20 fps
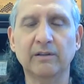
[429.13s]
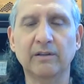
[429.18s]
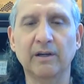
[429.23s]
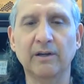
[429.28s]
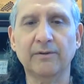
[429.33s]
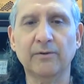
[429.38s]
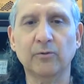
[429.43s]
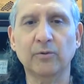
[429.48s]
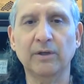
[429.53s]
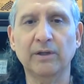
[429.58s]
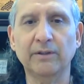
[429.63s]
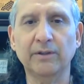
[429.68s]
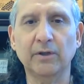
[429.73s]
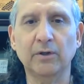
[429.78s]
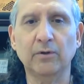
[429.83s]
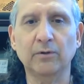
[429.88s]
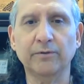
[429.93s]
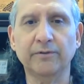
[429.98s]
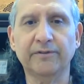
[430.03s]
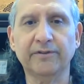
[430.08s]
other
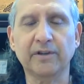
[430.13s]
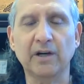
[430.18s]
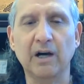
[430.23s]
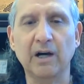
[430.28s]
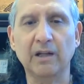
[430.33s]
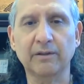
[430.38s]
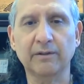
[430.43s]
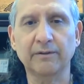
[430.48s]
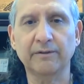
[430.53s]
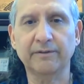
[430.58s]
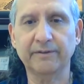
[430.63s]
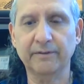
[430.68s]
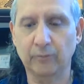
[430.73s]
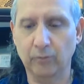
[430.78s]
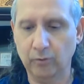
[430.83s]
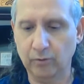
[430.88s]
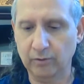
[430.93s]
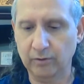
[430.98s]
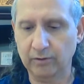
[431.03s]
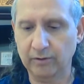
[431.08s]
well-known scholars
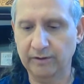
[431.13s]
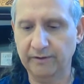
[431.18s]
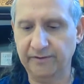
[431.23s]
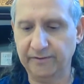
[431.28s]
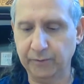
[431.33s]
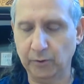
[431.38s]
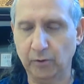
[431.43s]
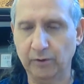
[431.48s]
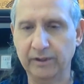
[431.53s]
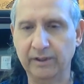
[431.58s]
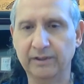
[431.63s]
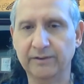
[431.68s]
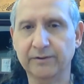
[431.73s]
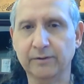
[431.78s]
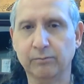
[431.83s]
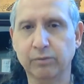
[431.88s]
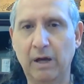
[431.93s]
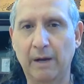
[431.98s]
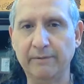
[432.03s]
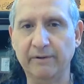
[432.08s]
or historians
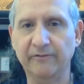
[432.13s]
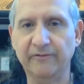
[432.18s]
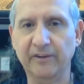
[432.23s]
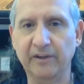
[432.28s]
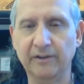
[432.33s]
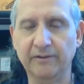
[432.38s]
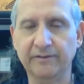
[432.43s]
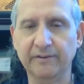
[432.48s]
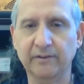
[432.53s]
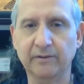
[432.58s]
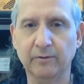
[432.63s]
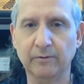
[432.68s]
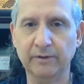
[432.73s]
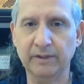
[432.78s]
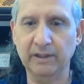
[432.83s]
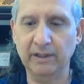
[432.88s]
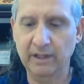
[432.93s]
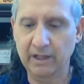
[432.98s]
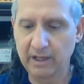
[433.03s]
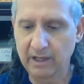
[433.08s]
or prominent figures in
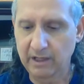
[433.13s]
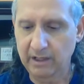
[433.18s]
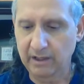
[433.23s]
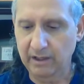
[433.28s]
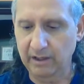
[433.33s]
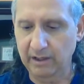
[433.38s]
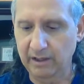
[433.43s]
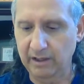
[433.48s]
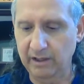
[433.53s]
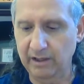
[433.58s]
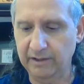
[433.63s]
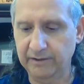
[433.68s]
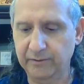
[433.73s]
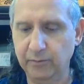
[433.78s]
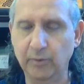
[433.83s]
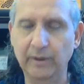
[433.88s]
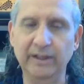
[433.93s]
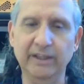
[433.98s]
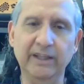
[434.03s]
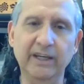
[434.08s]
Korea,
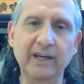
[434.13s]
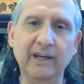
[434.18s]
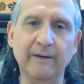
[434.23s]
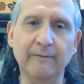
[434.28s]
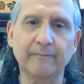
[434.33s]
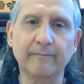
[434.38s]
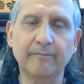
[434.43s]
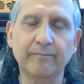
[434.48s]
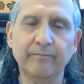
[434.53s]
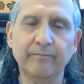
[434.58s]
Twege.